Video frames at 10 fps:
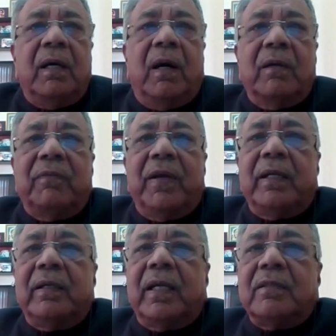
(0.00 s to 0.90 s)
or where
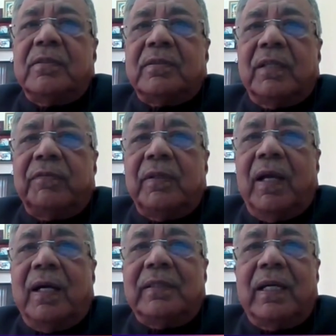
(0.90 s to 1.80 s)
it has to suffer
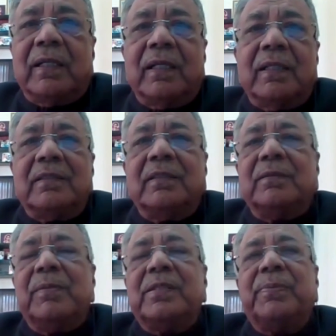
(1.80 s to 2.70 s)
large haircuts is
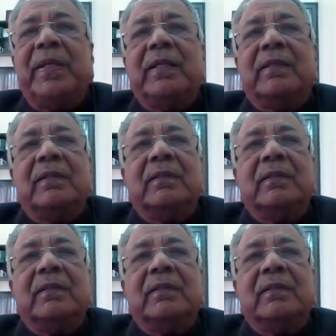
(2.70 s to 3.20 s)
misplayed.